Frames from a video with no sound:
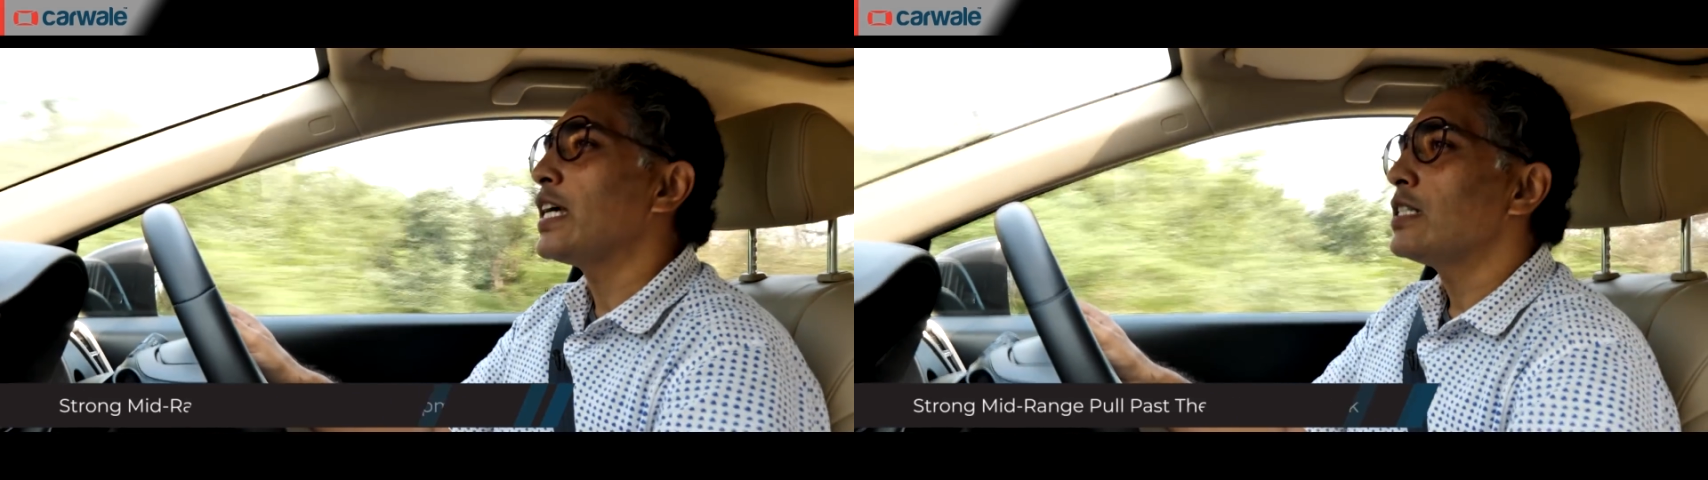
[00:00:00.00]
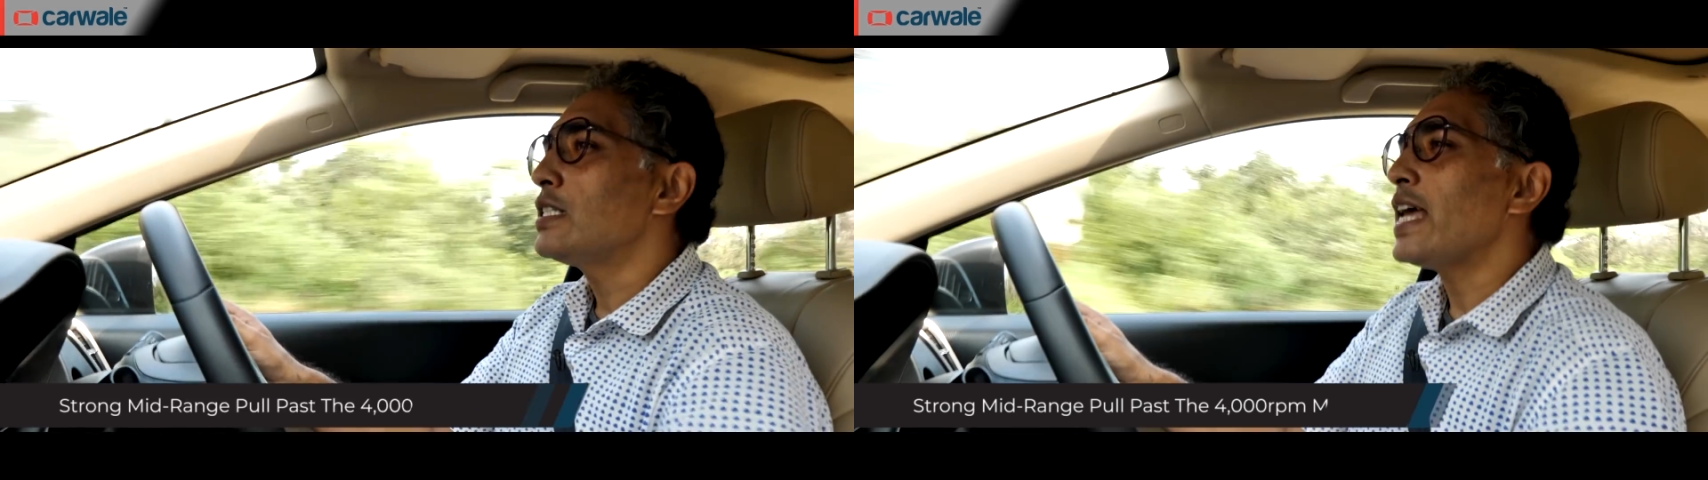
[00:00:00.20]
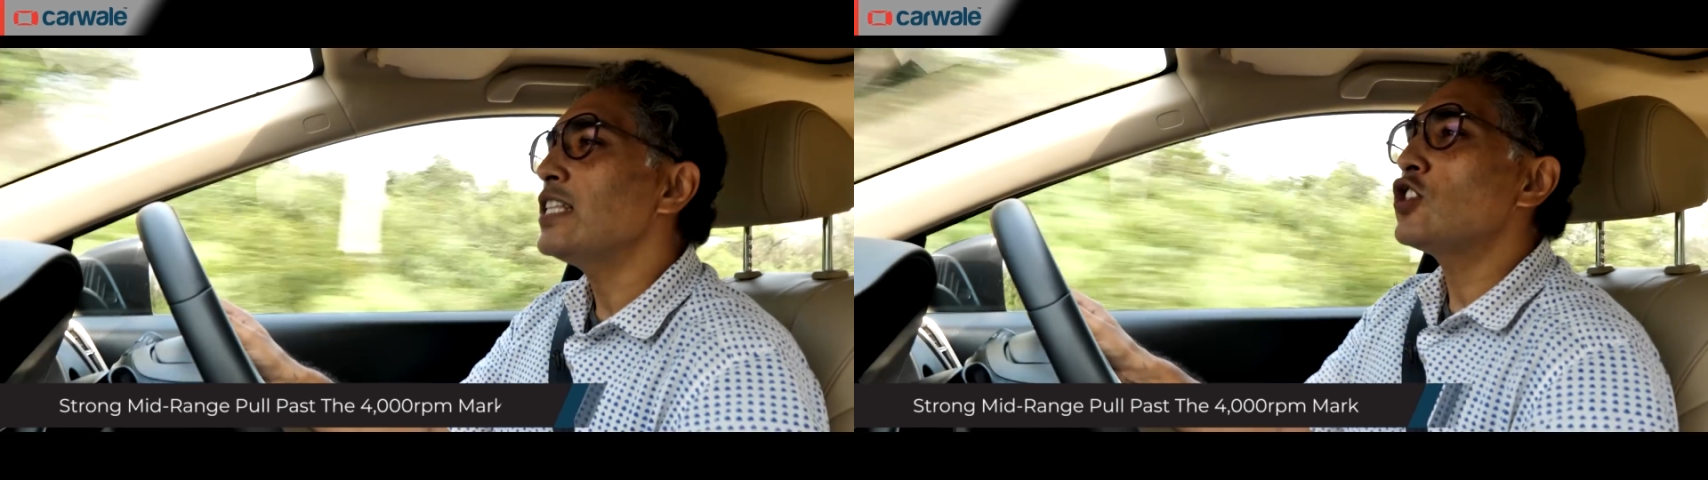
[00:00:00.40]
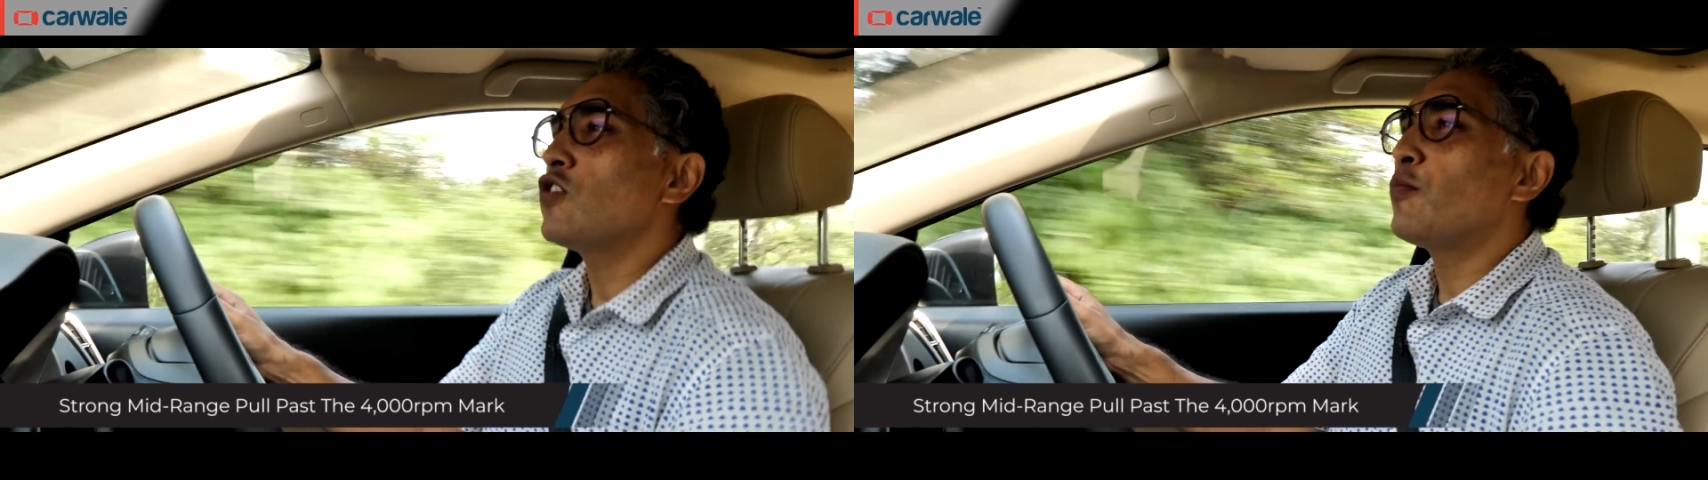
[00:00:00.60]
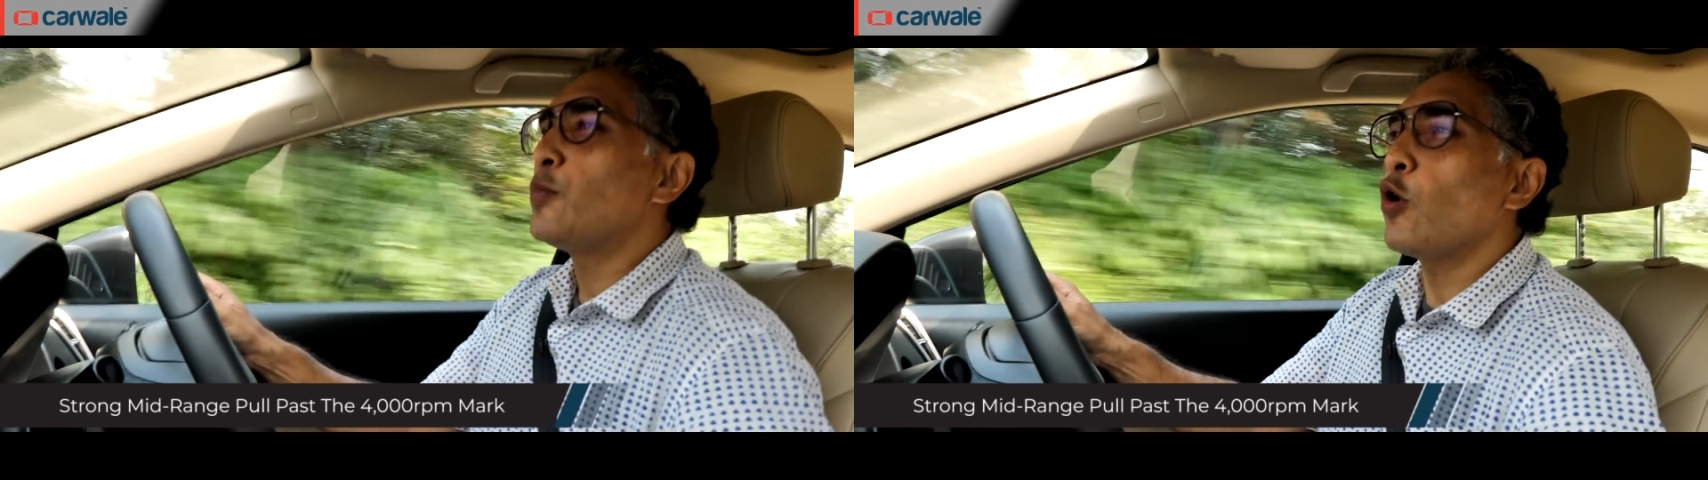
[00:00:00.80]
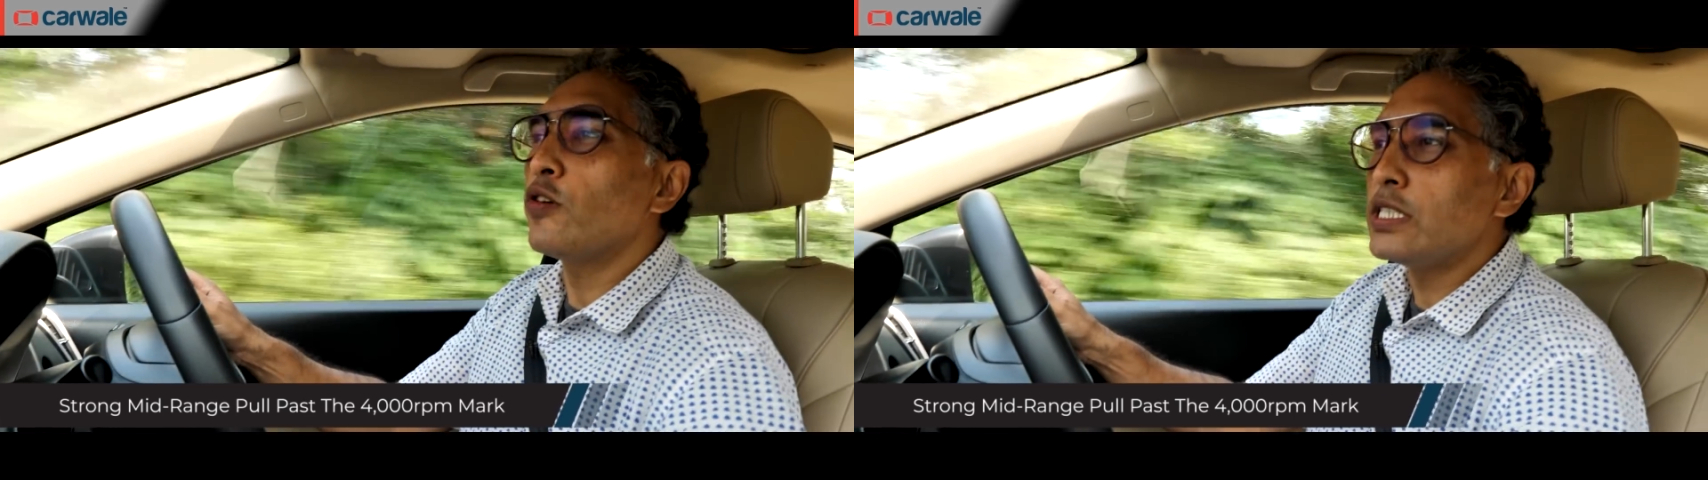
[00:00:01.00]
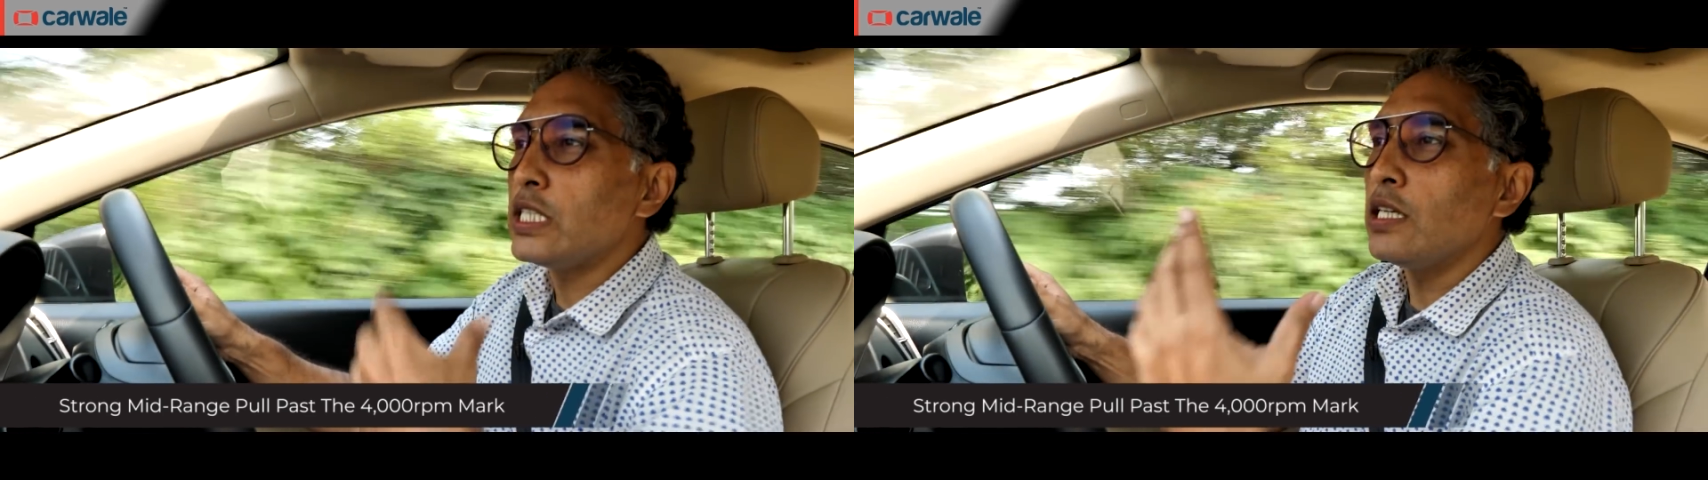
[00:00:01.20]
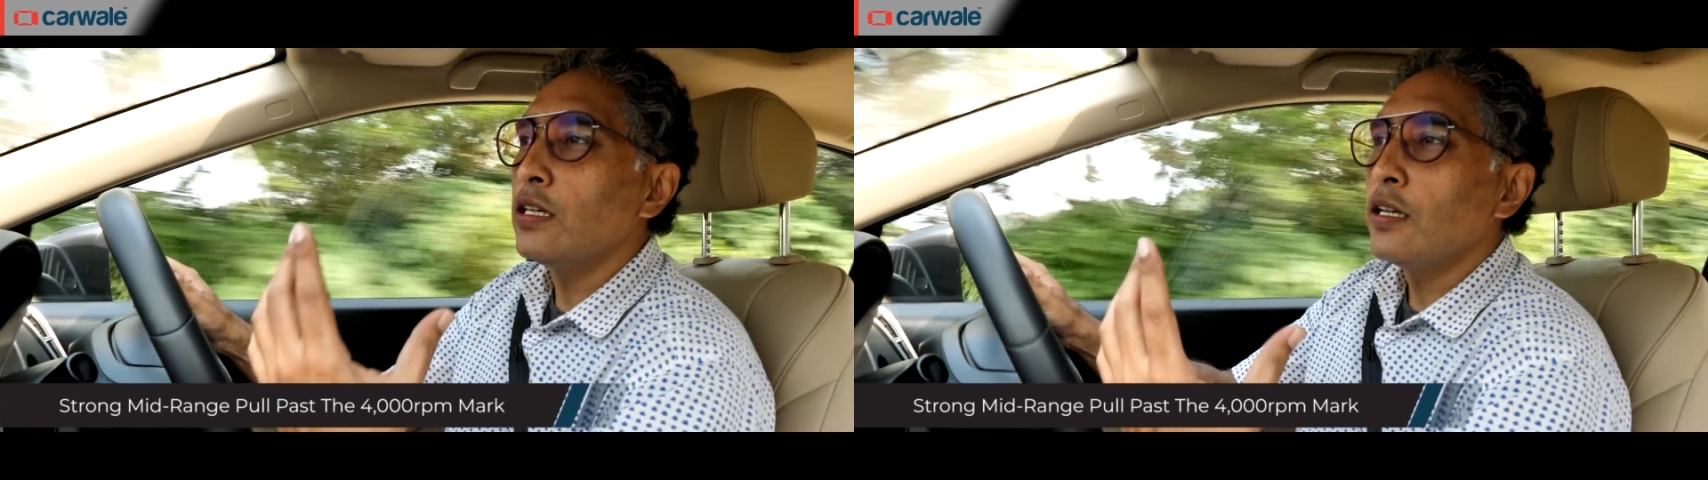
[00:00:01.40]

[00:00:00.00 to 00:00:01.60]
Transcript: sense of purity